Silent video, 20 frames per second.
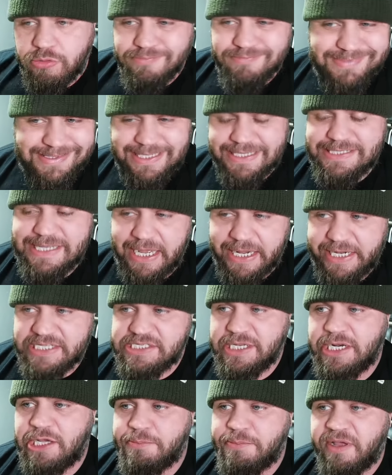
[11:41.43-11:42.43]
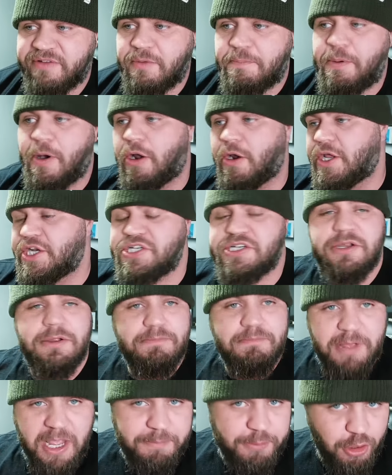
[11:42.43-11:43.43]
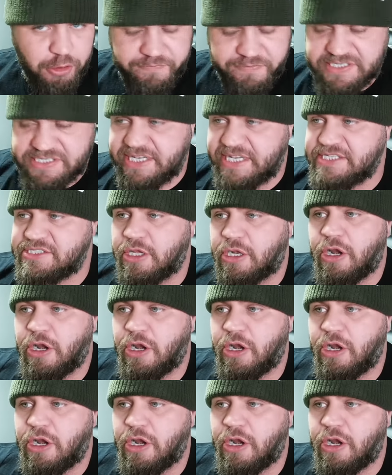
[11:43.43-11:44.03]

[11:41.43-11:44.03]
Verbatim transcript: this guy needs a little bit of a polish. Maybe oversees